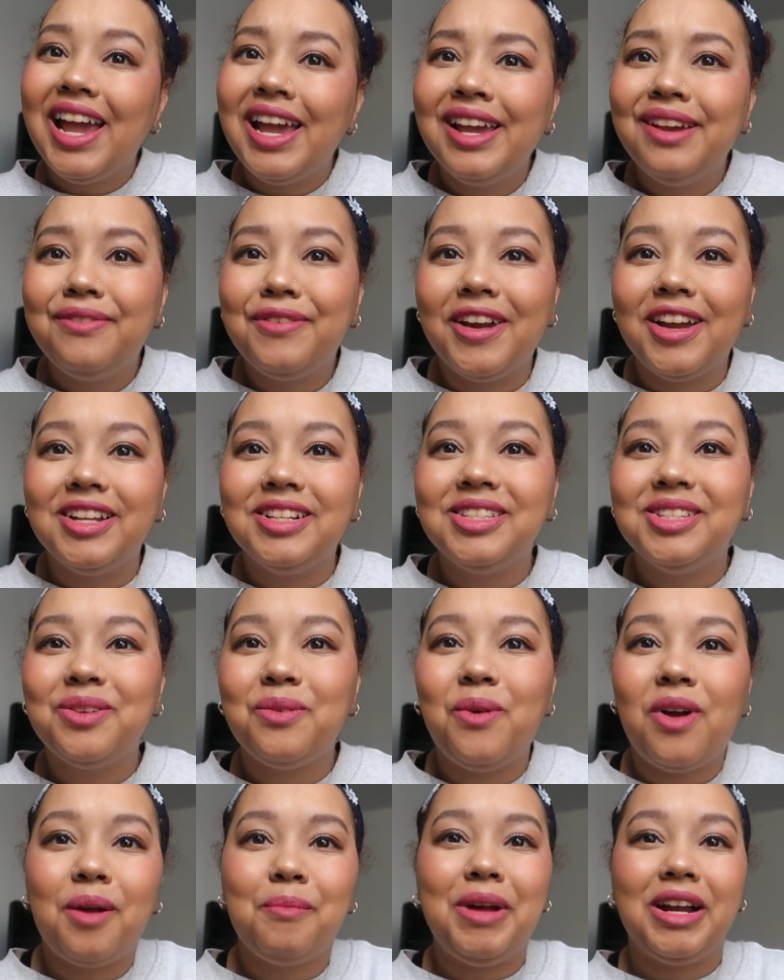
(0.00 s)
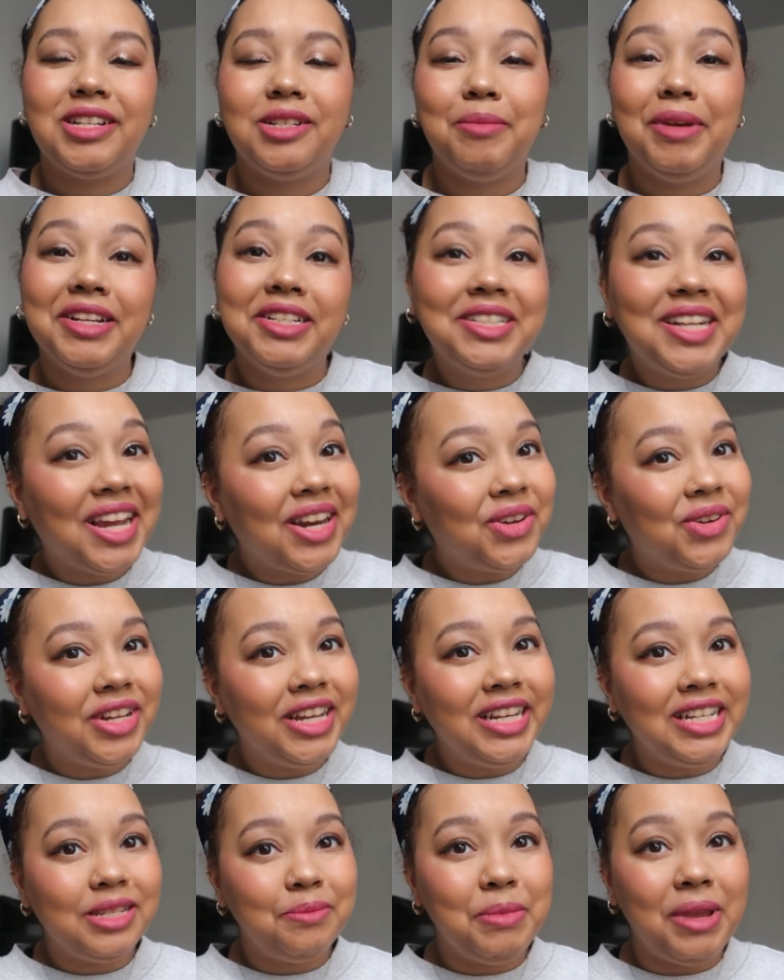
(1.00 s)
Hey friends, welcome back to my channel.
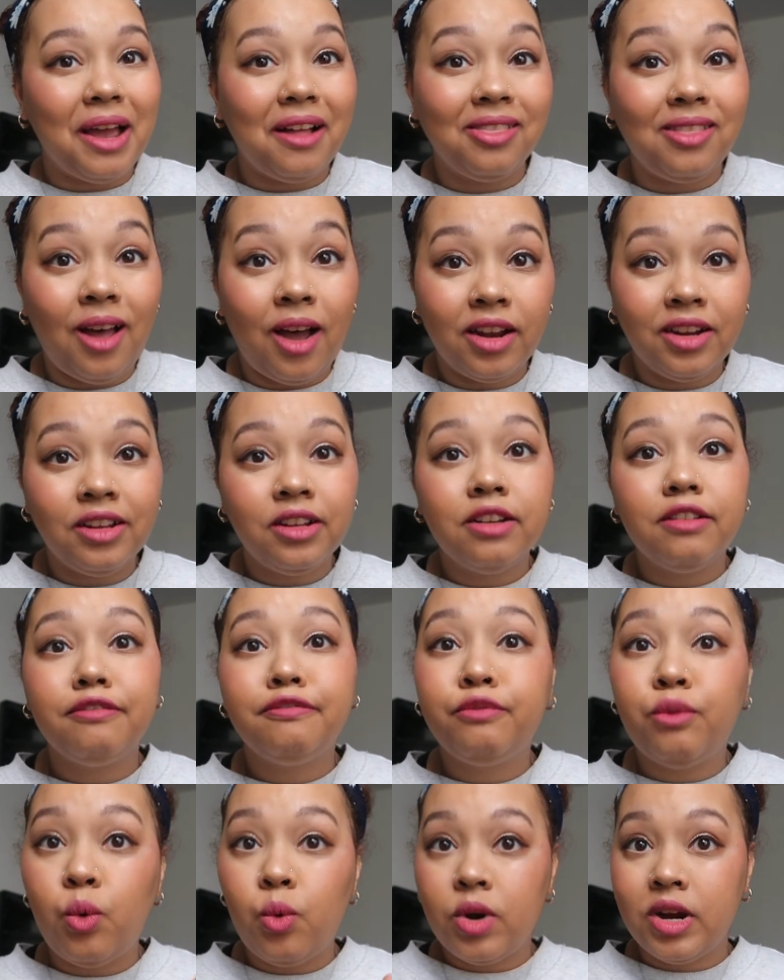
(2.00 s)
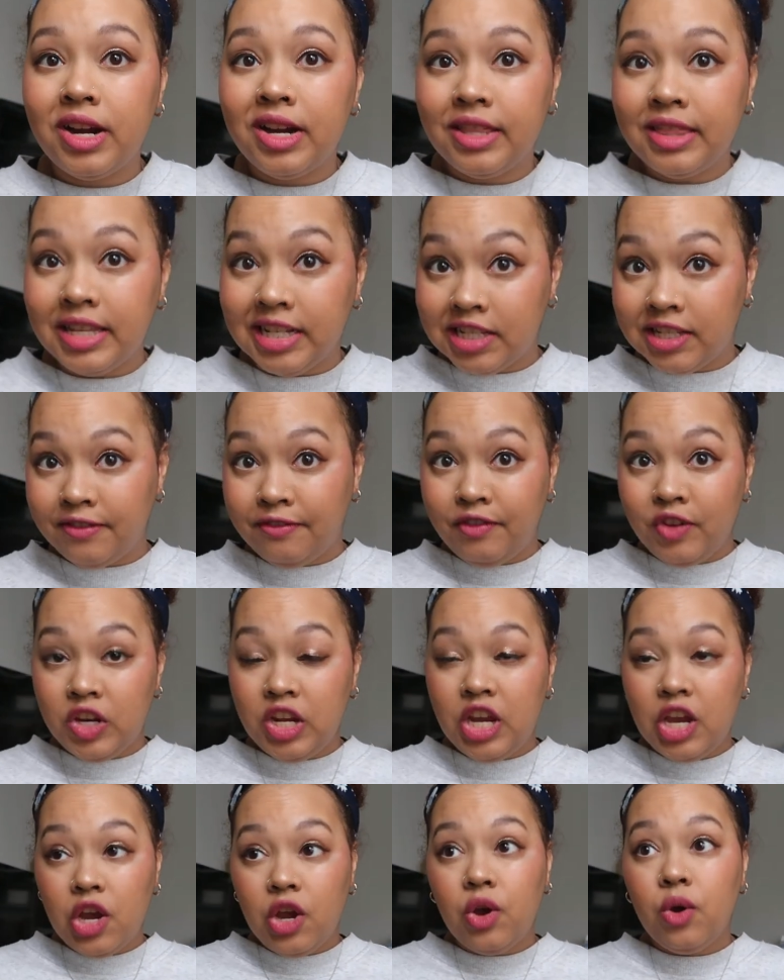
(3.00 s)
It is me, Alana. For this
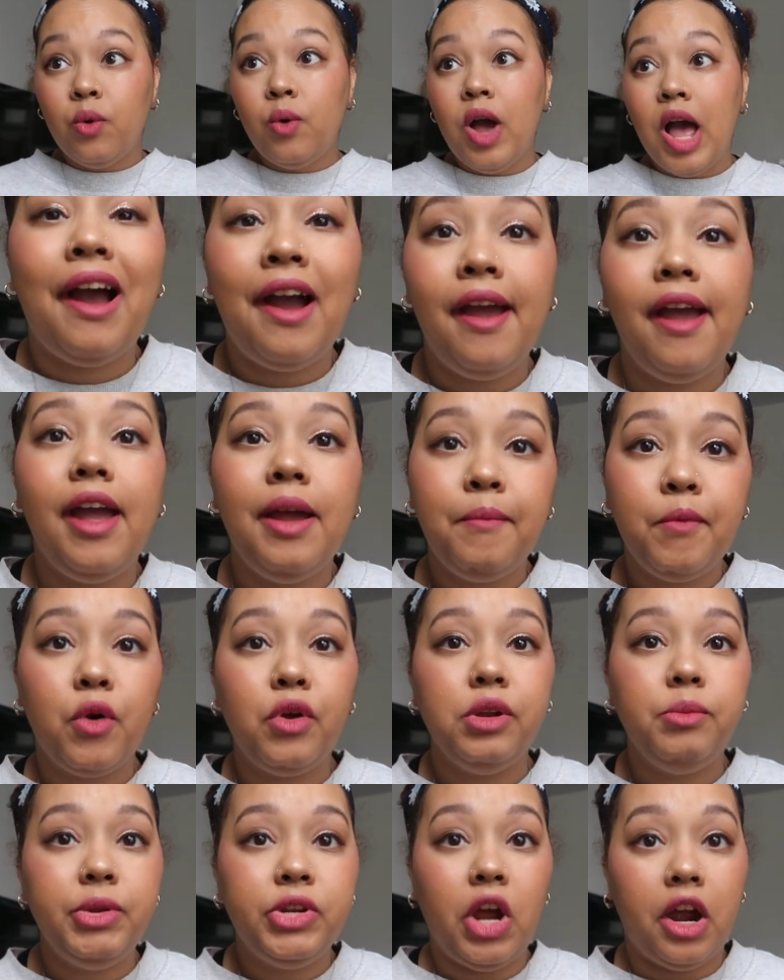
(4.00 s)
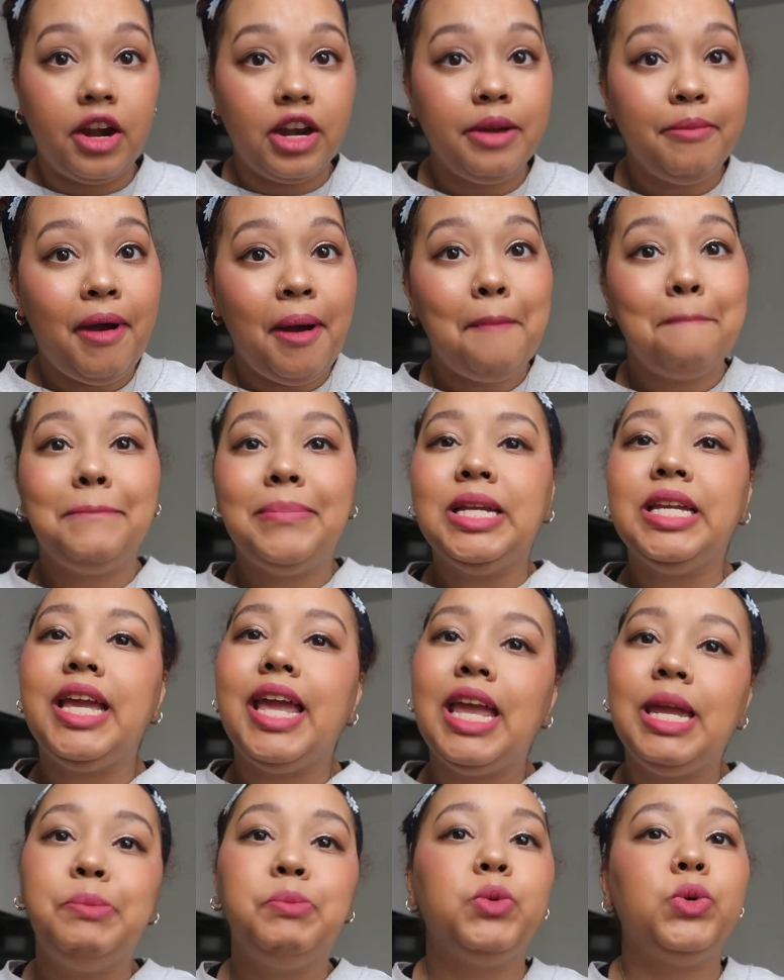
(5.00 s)
video, I am going to be talking about my
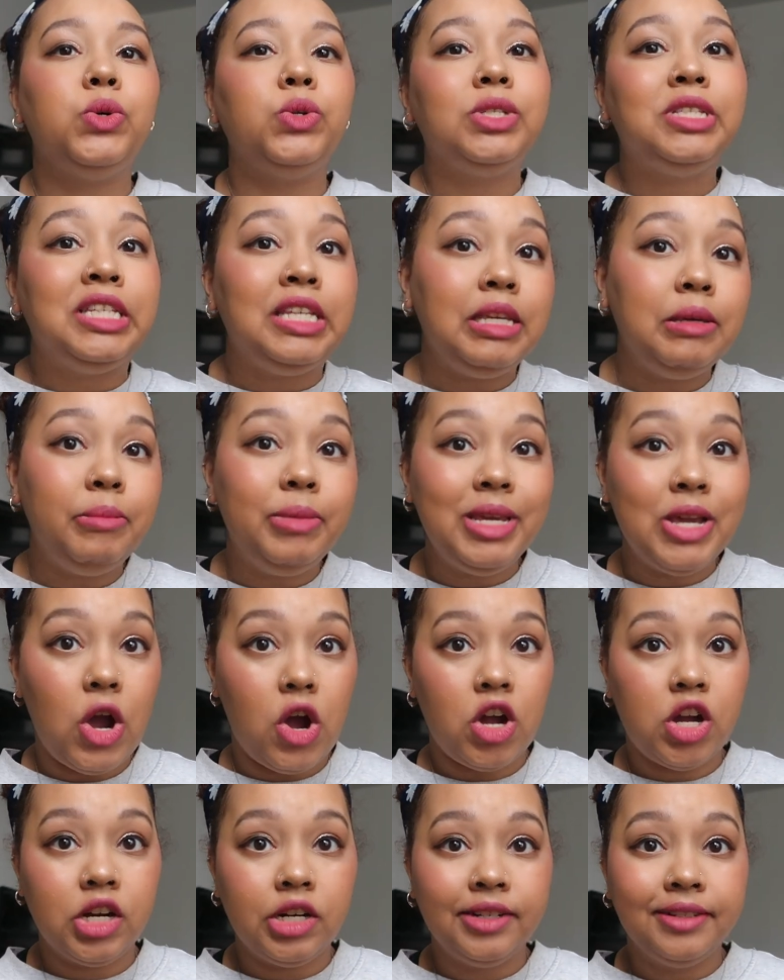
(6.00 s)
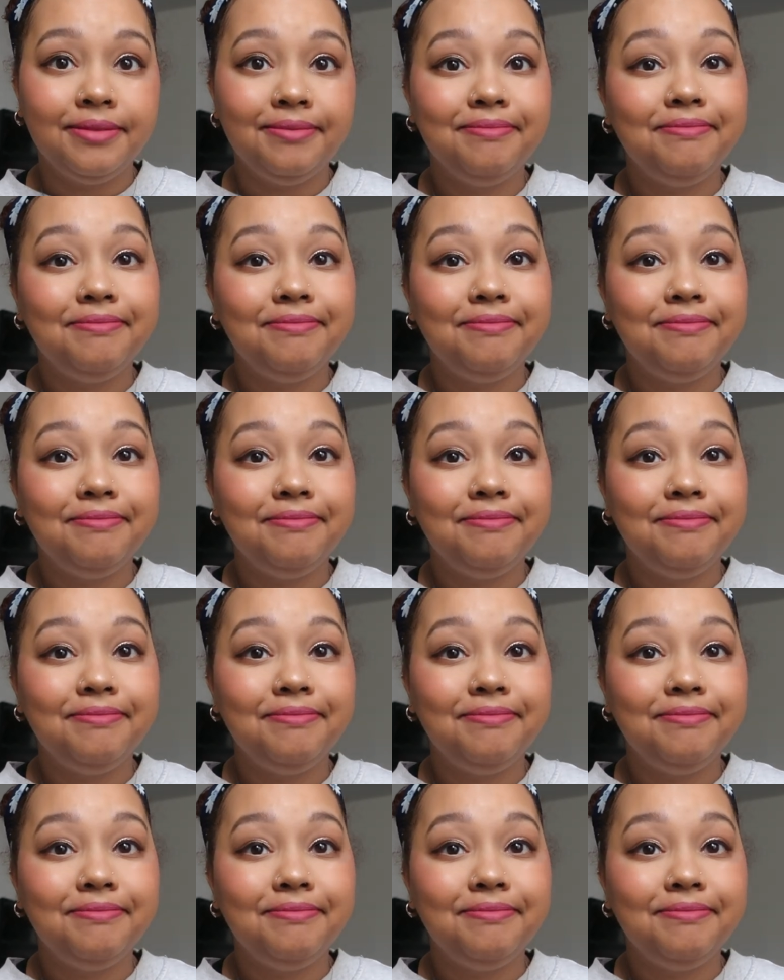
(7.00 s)
April TBR.